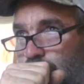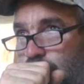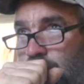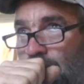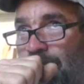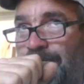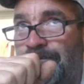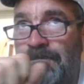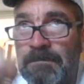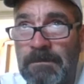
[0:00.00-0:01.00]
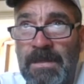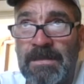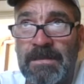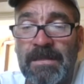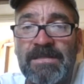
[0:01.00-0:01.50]
and
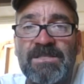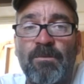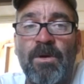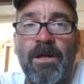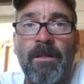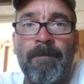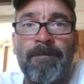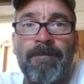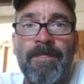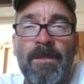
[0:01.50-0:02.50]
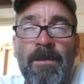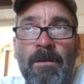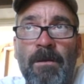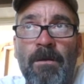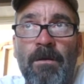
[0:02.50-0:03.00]
the lady said, well,
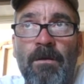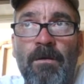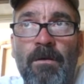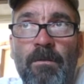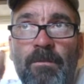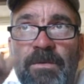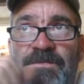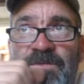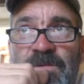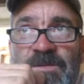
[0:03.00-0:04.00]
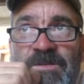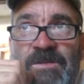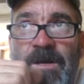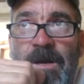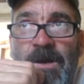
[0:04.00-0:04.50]
we've just, uh,
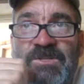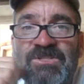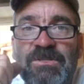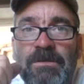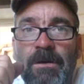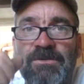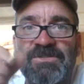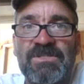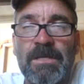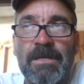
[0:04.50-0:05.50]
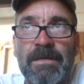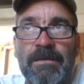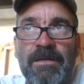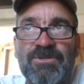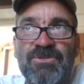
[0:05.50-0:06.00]
our, our son
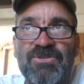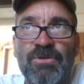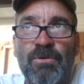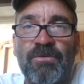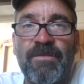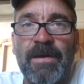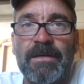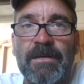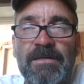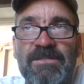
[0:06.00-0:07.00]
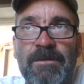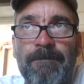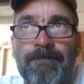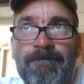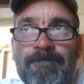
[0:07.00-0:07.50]
has just notified us
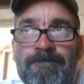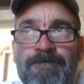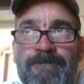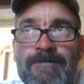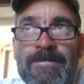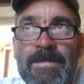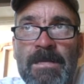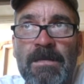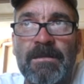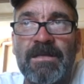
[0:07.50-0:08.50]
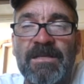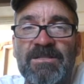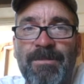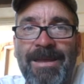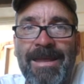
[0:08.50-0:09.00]
that he is
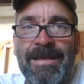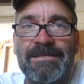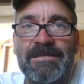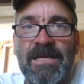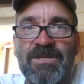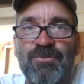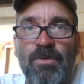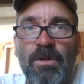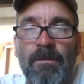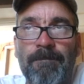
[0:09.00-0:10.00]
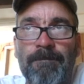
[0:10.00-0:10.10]
pansexual.